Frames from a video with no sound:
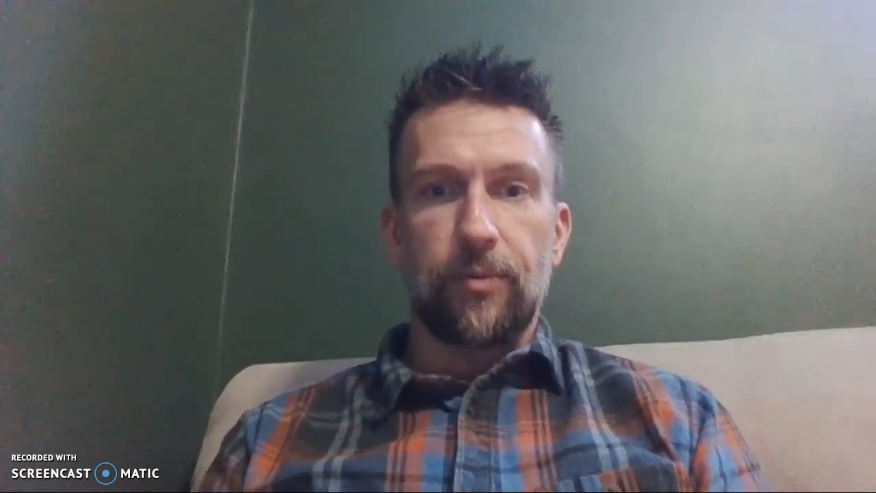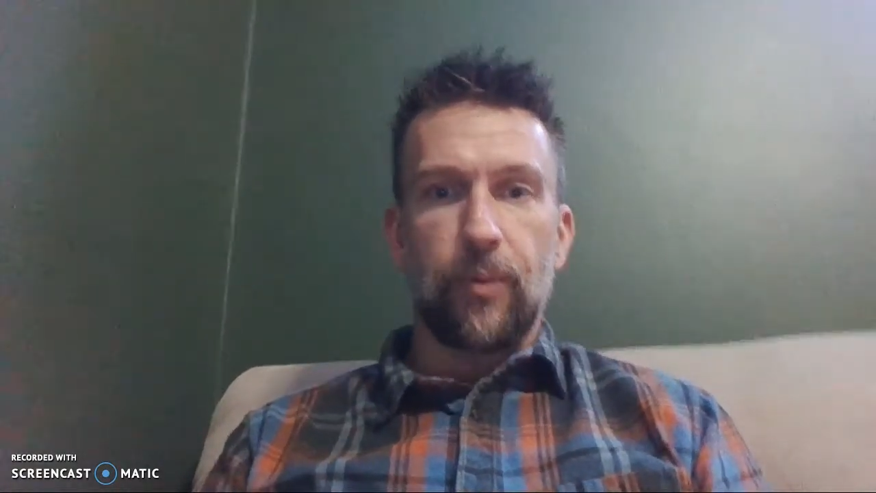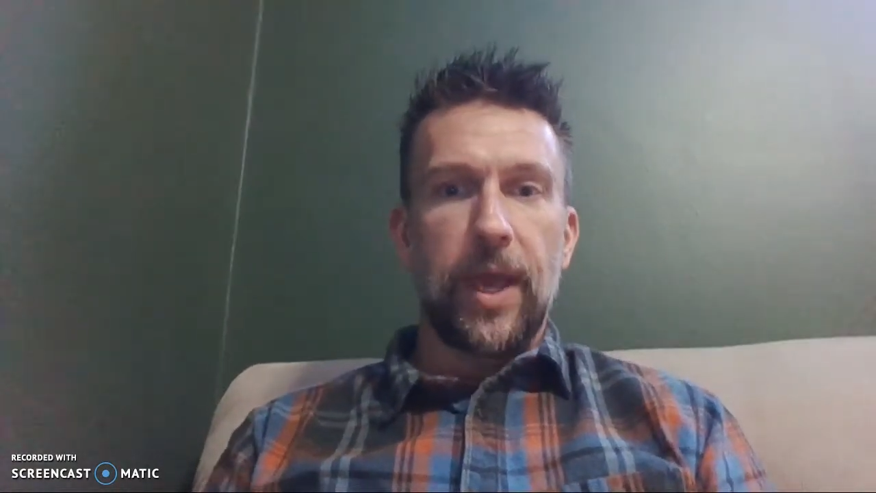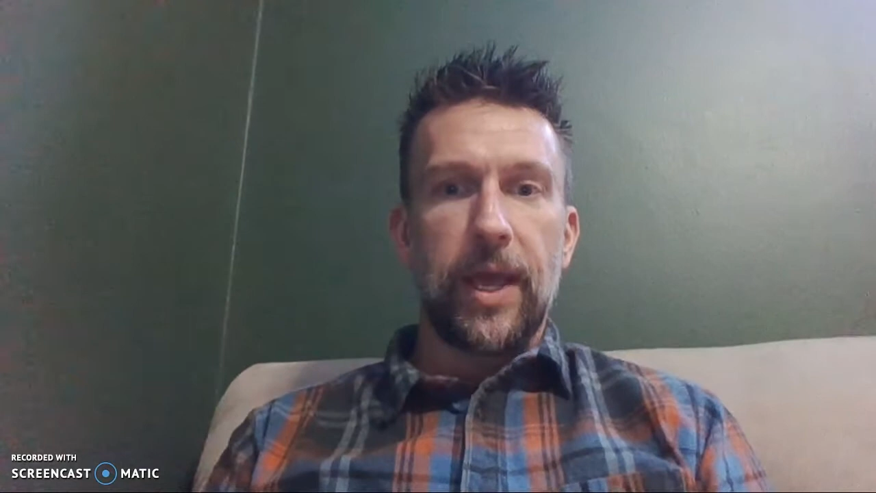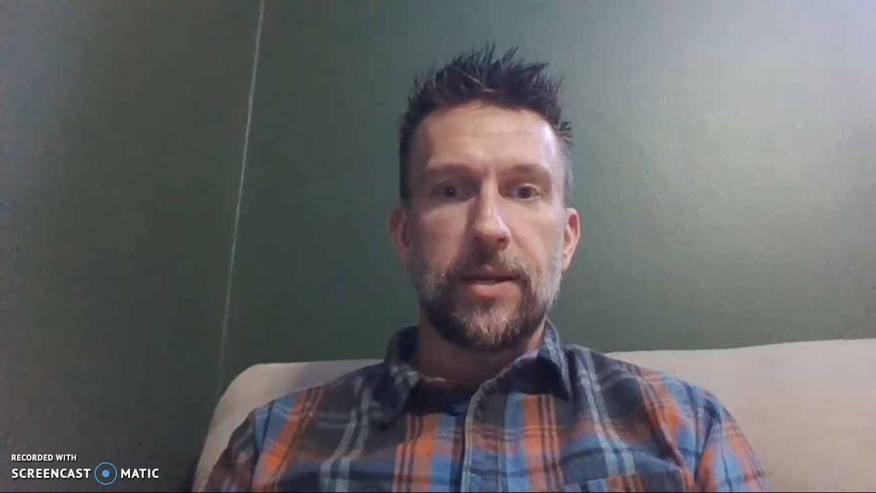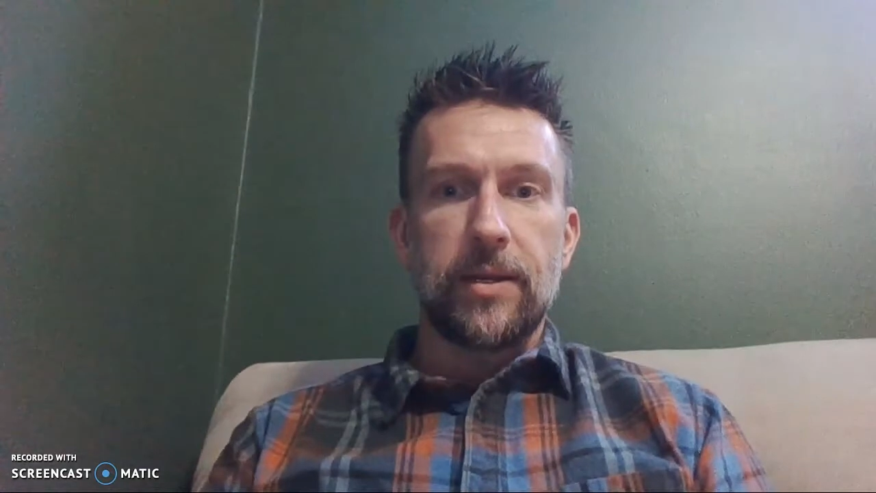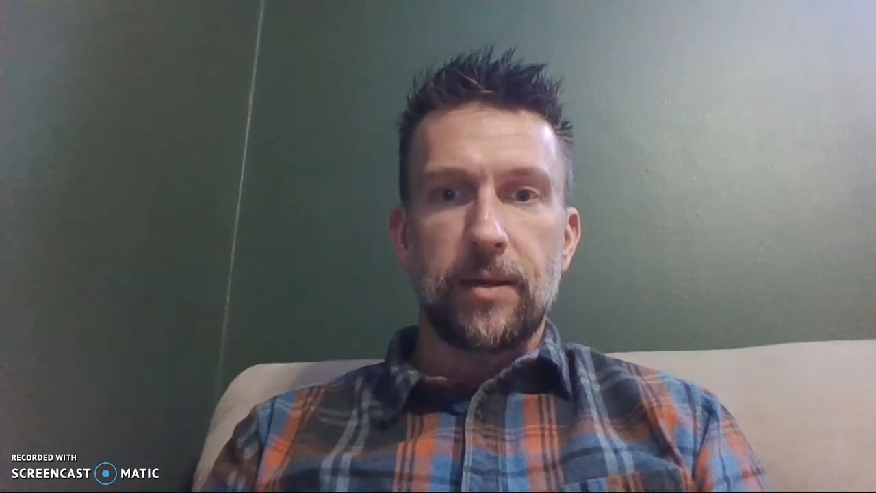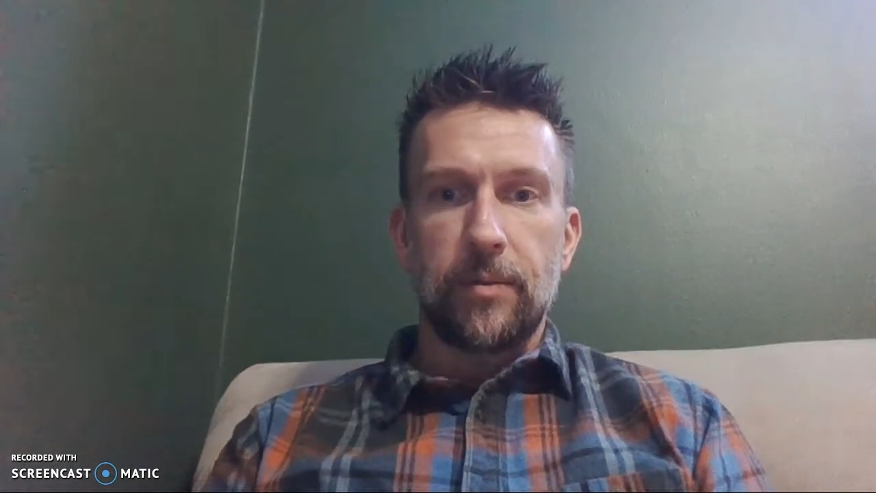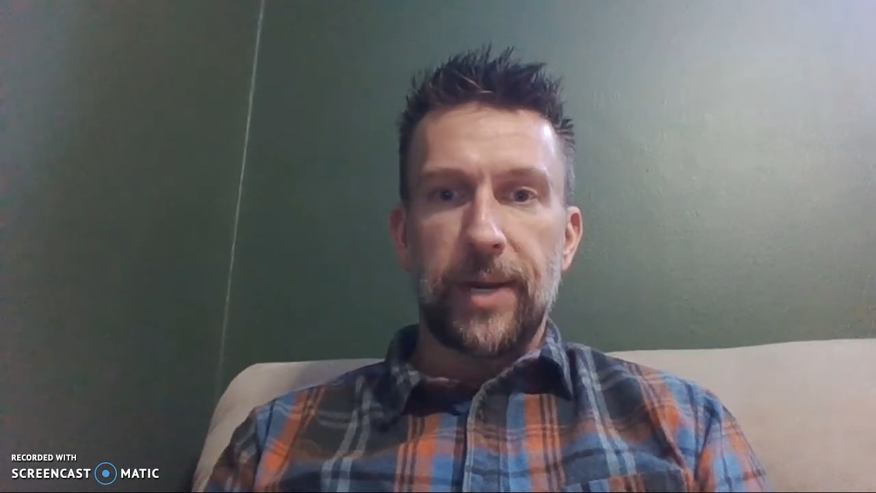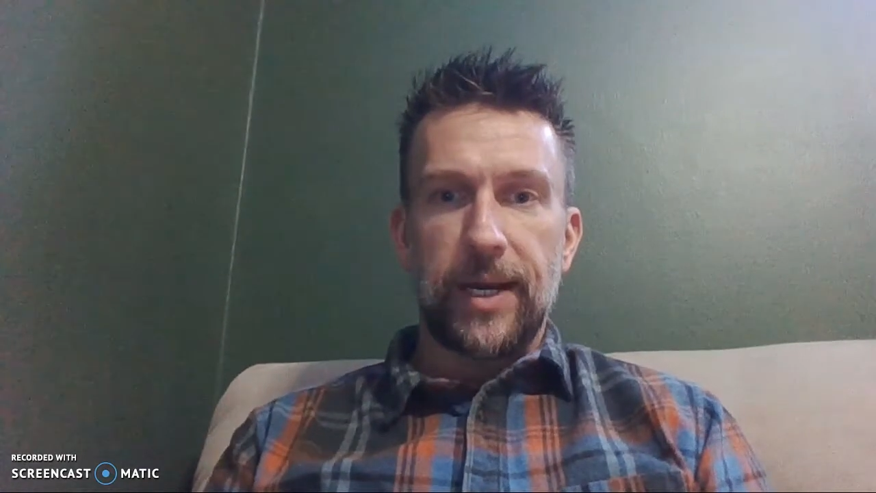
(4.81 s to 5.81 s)
read
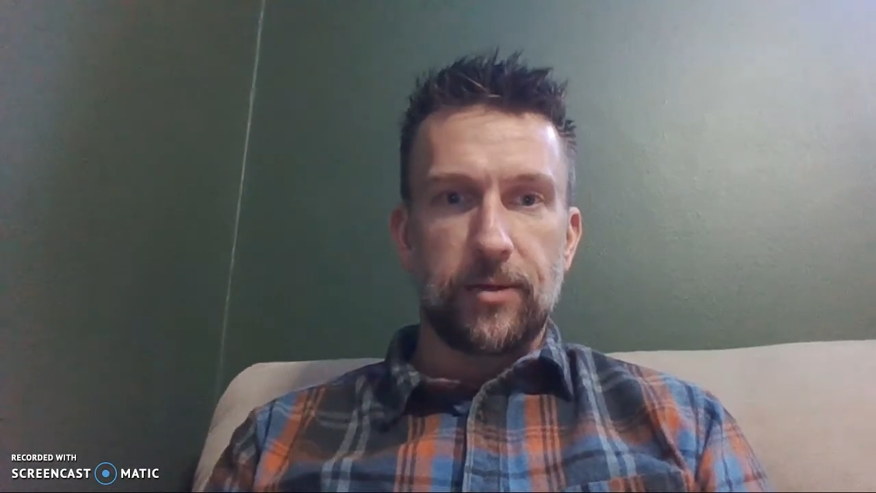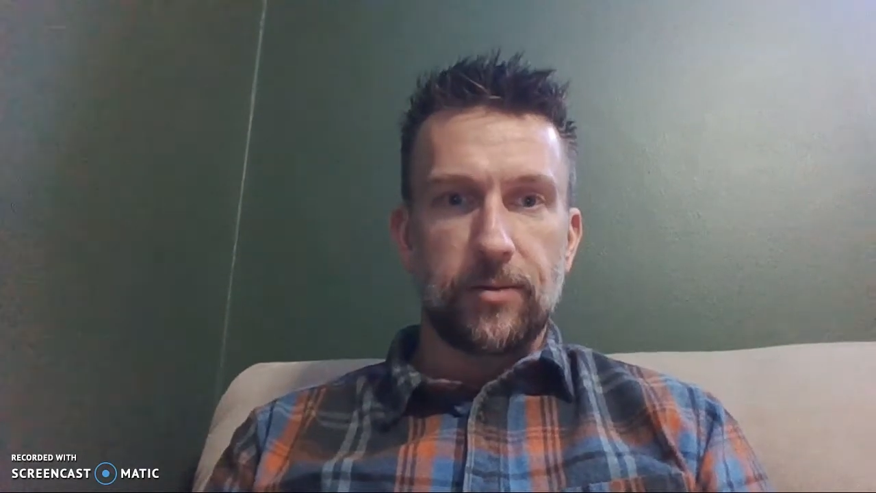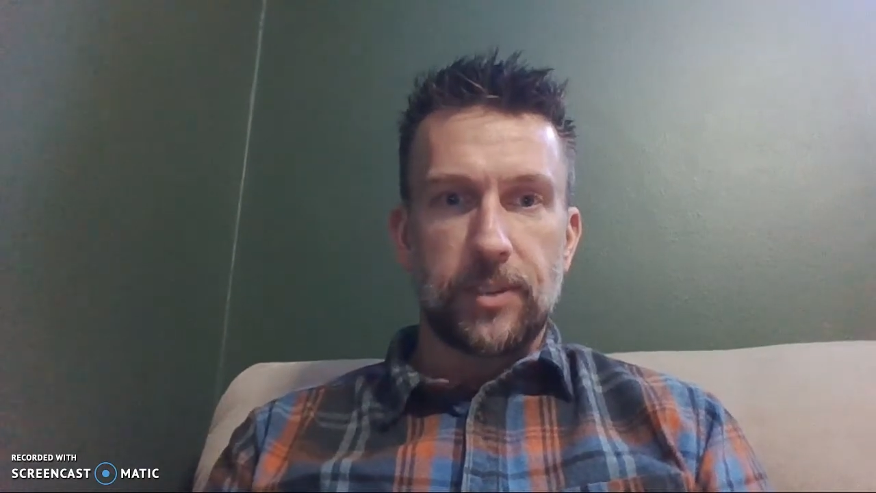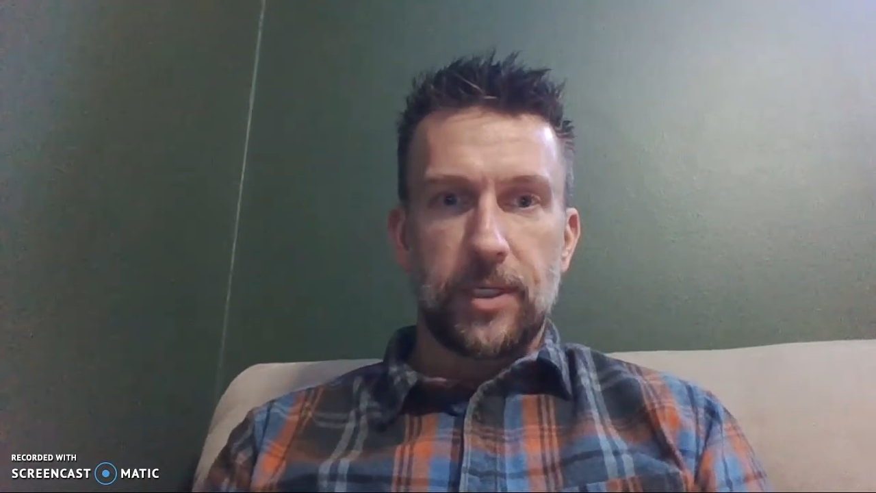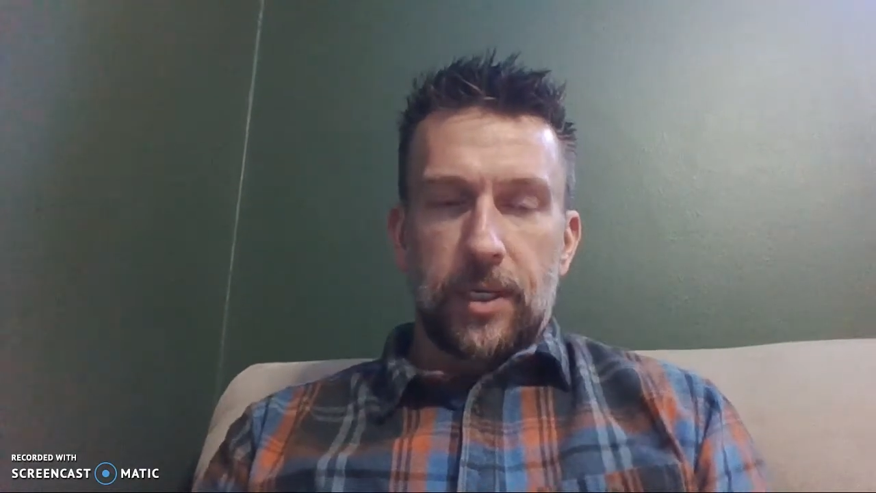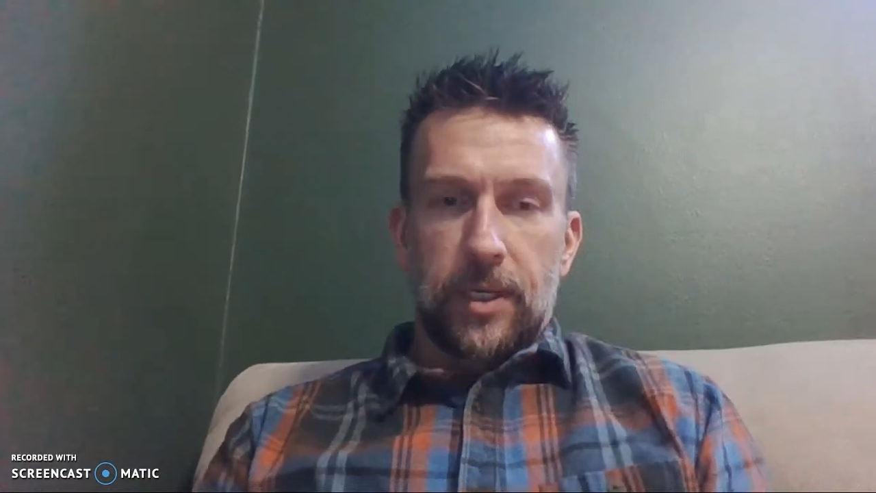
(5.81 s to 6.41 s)
about